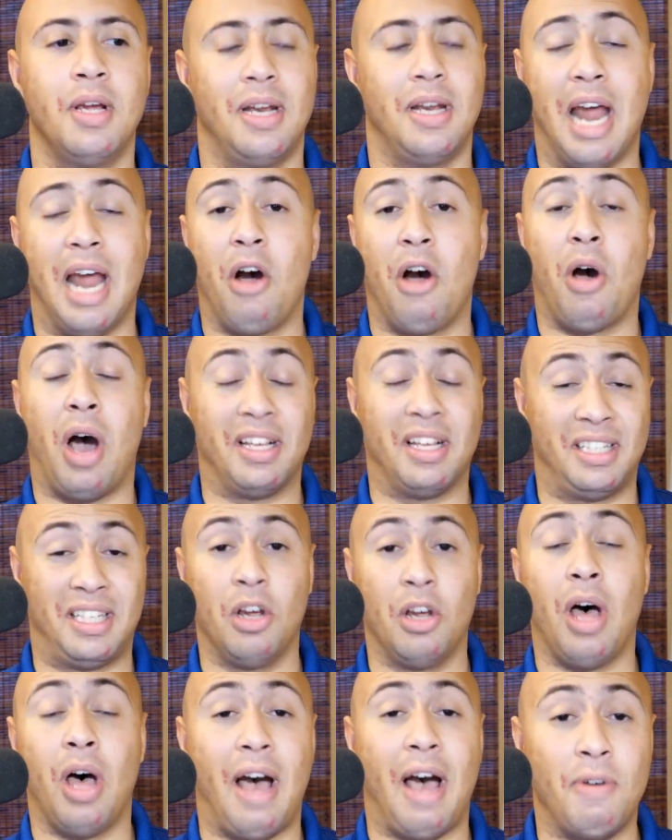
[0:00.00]
Now I
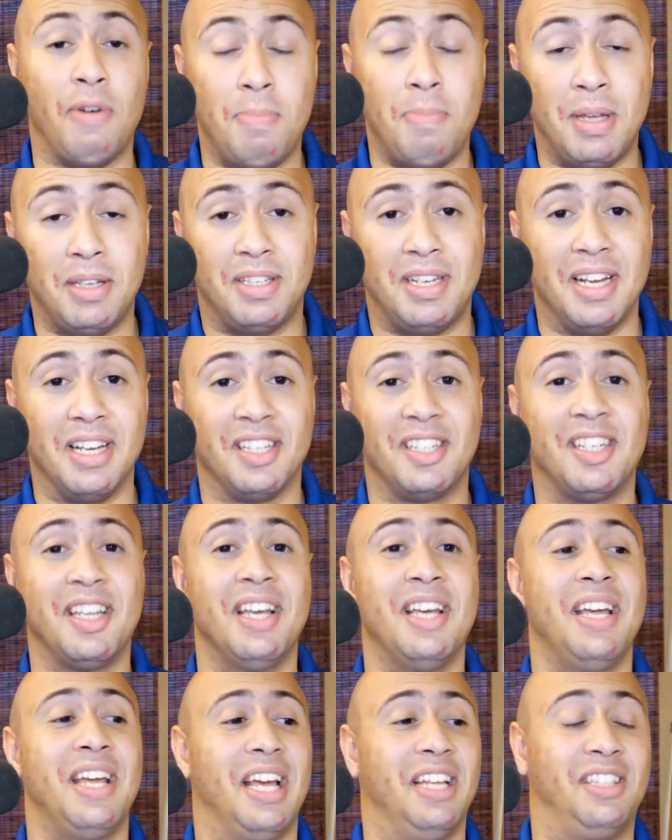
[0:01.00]
still have a business,
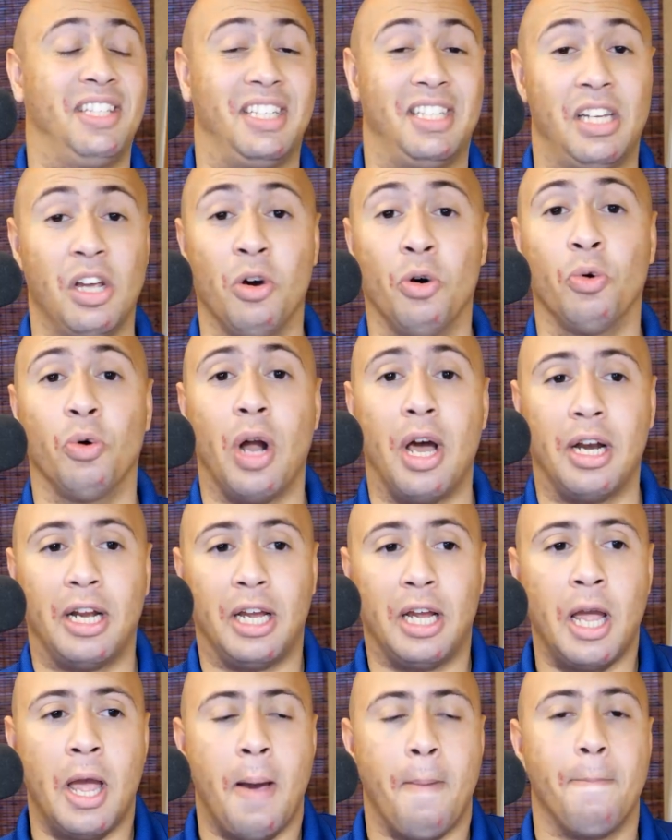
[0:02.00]
it's still
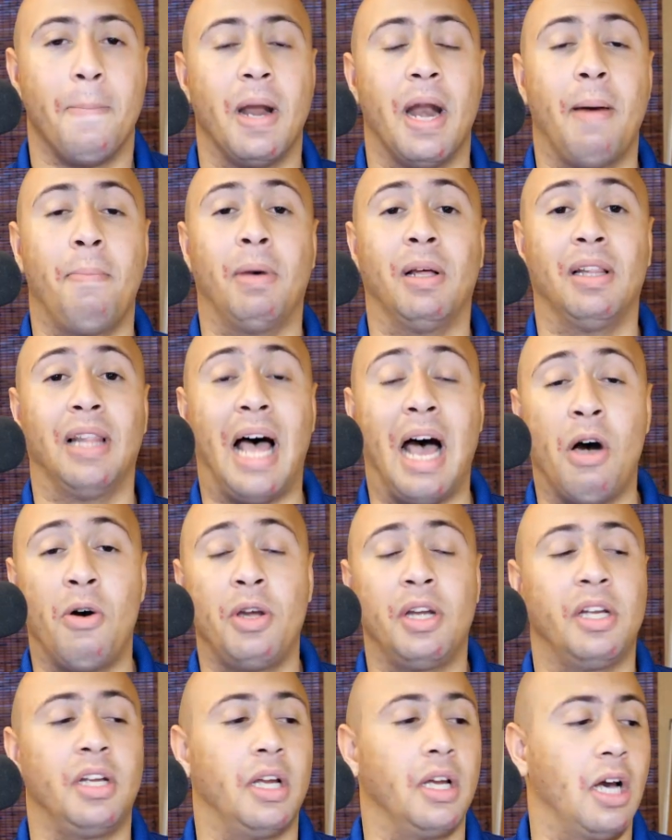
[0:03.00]
running, but I'm
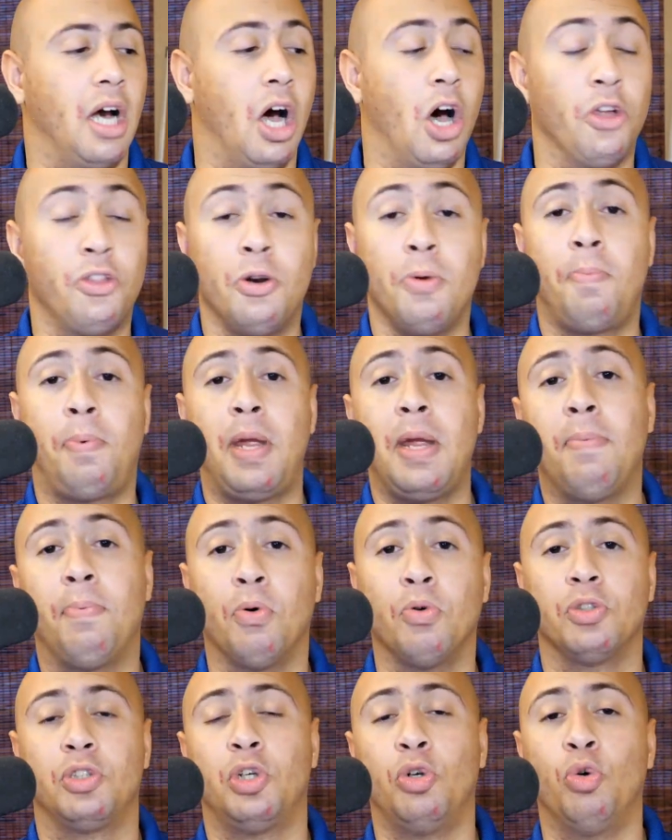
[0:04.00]
allowing other
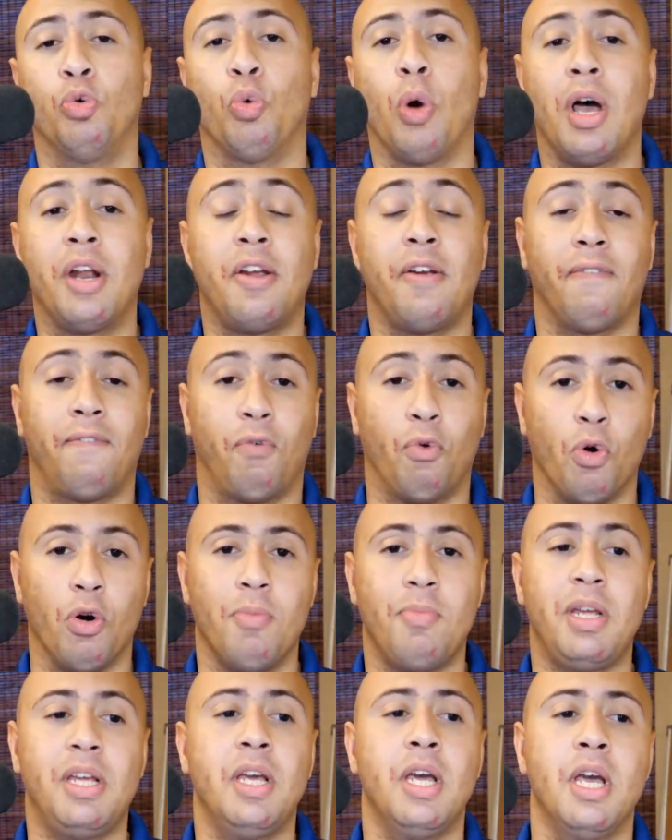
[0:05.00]
people to run it for
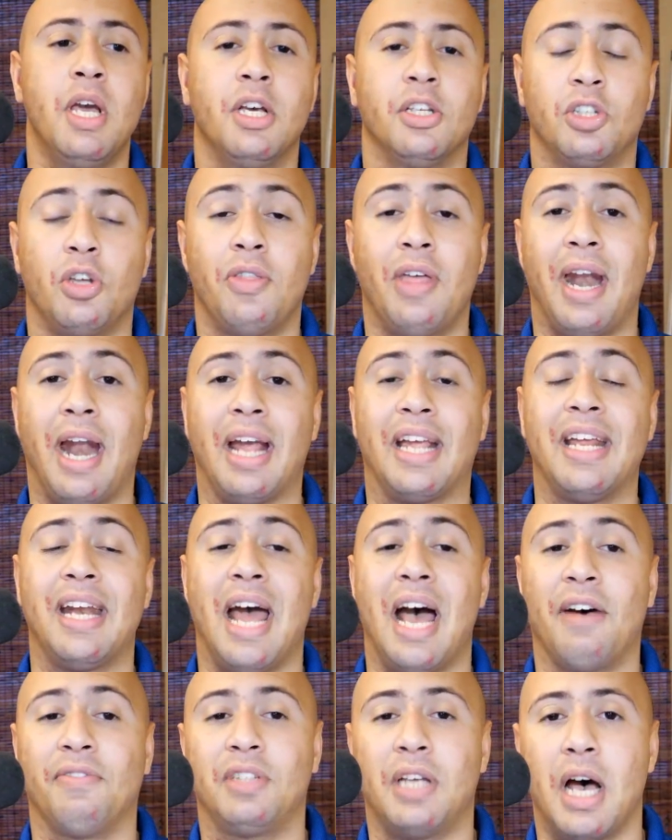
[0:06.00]
me so that I can
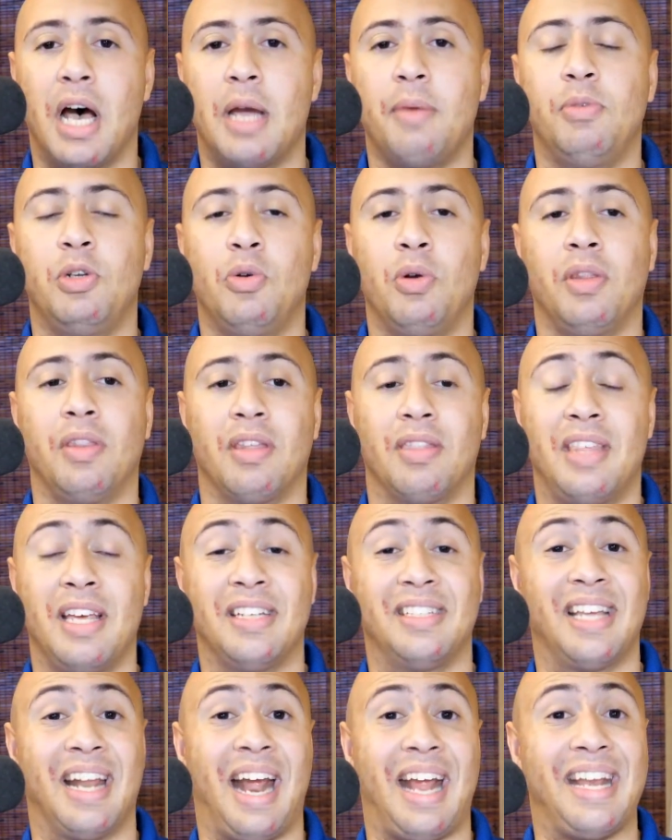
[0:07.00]
have time doing the
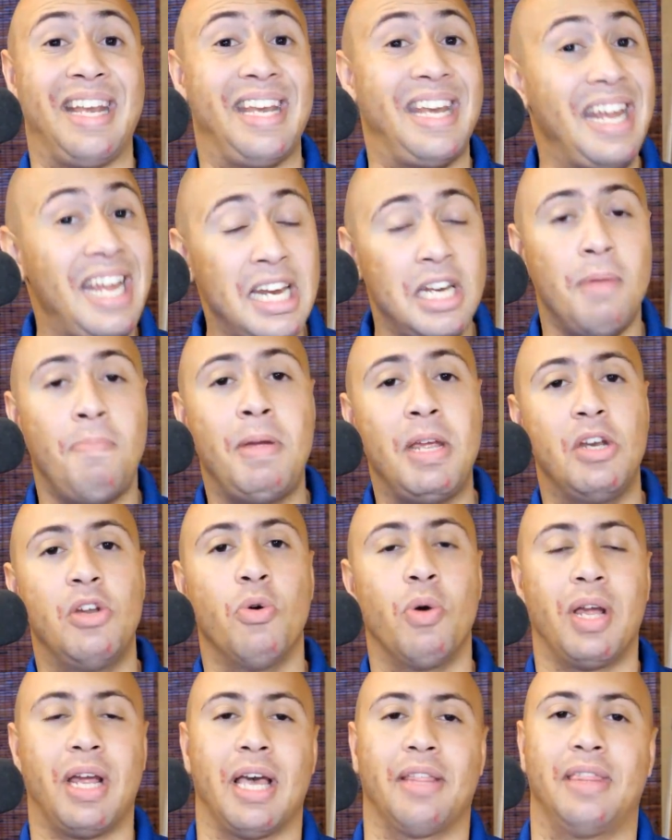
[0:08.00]
things that I need to be
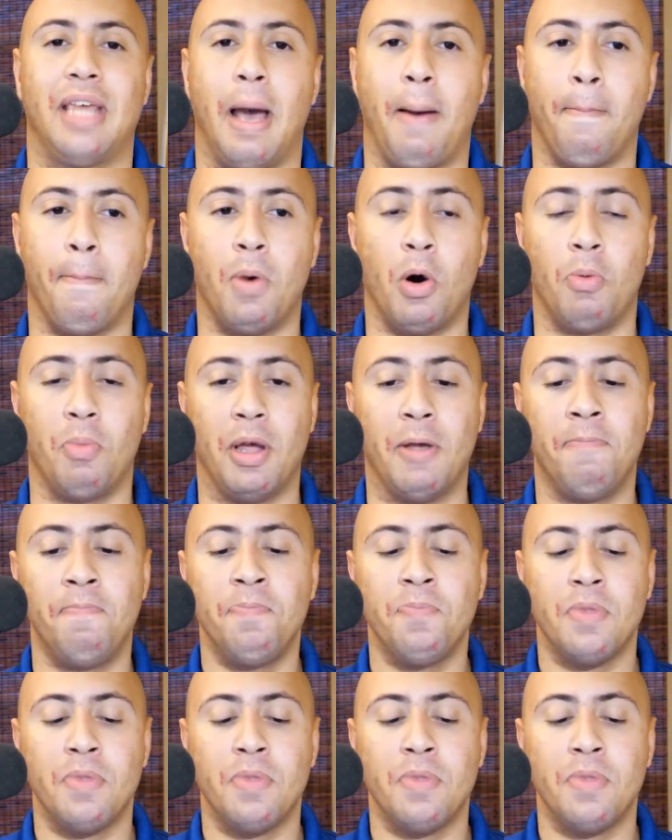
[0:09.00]
doing at that moment.